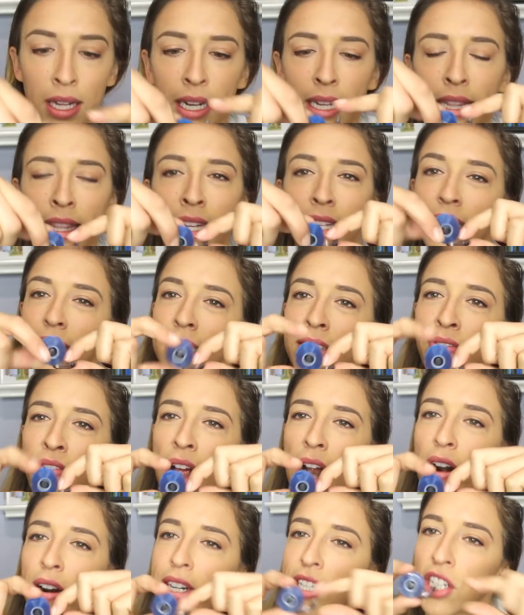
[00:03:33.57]
Like, this is
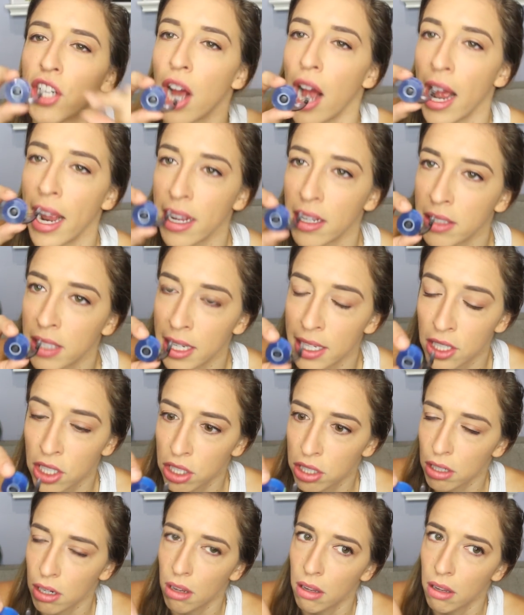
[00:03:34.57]
very childish.